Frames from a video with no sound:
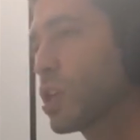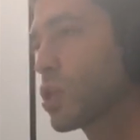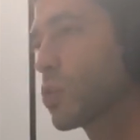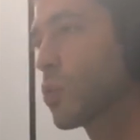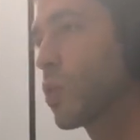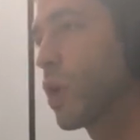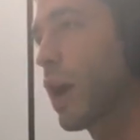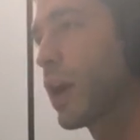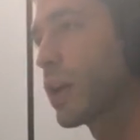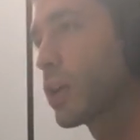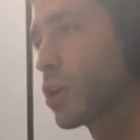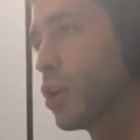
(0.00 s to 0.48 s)

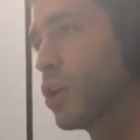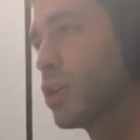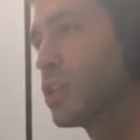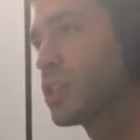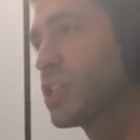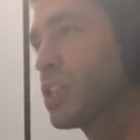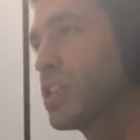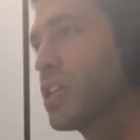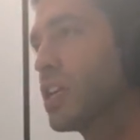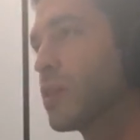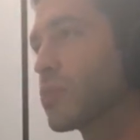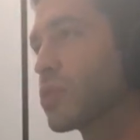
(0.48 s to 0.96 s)
where I could
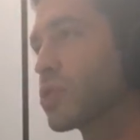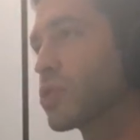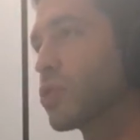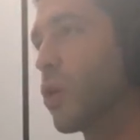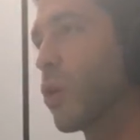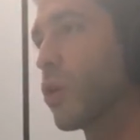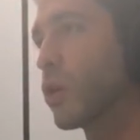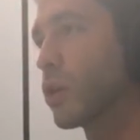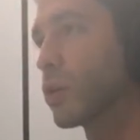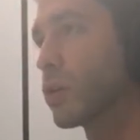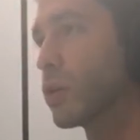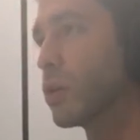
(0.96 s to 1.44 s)
see him
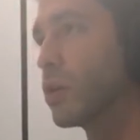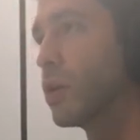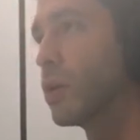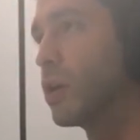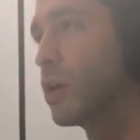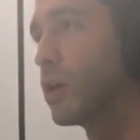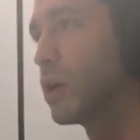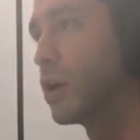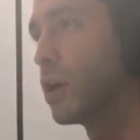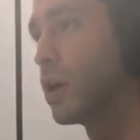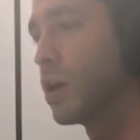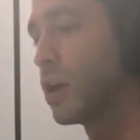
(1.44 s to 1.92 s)
starting,
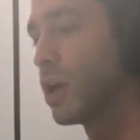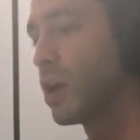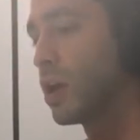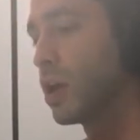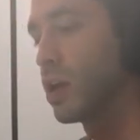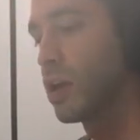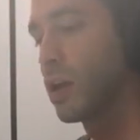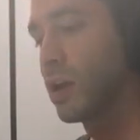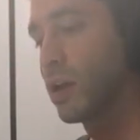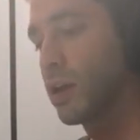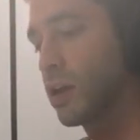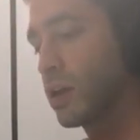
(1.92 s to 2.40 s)

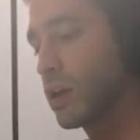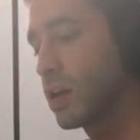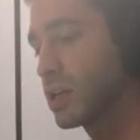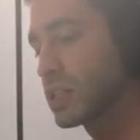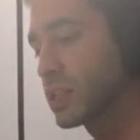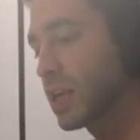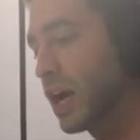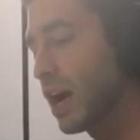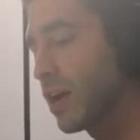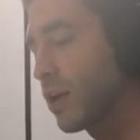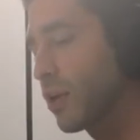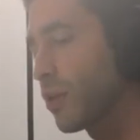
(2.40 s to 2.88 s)
because
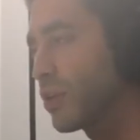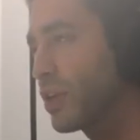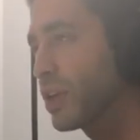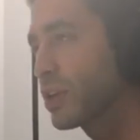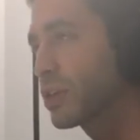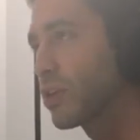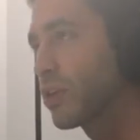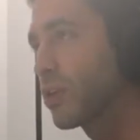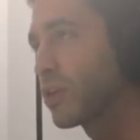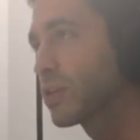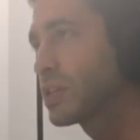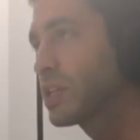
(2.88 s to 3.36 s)
I don't think
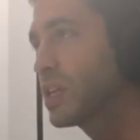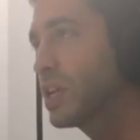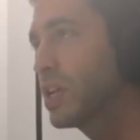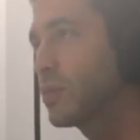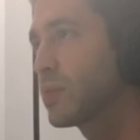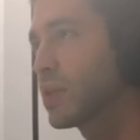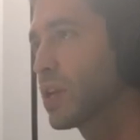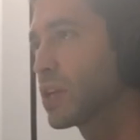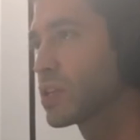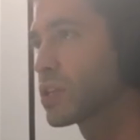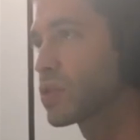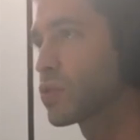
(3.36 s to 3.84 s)
they're a team
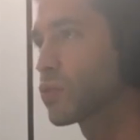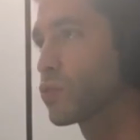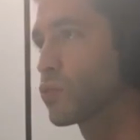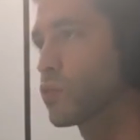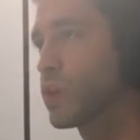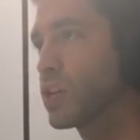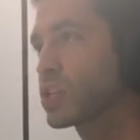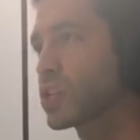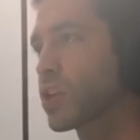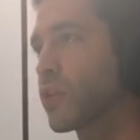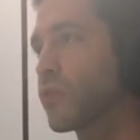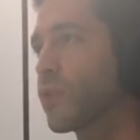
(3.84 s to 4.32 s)
that's
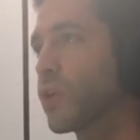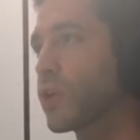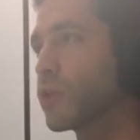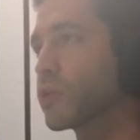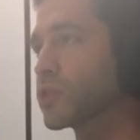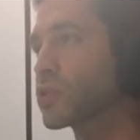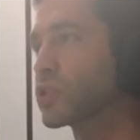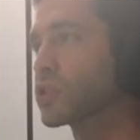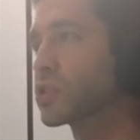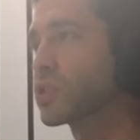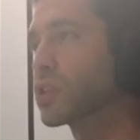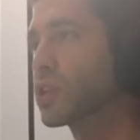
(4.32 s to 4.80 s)

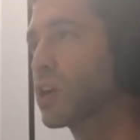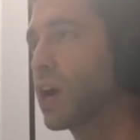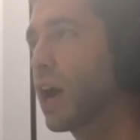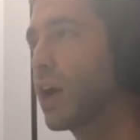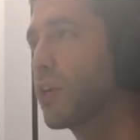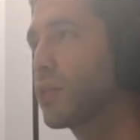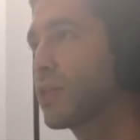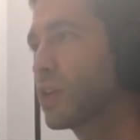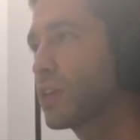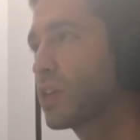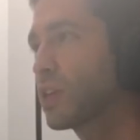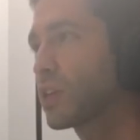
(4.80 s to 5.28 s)
risk-averse. I
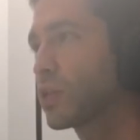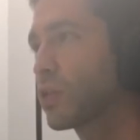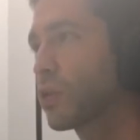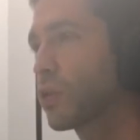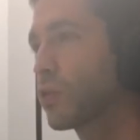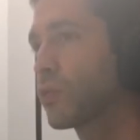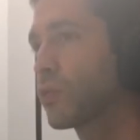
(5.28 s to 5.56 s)
think that they're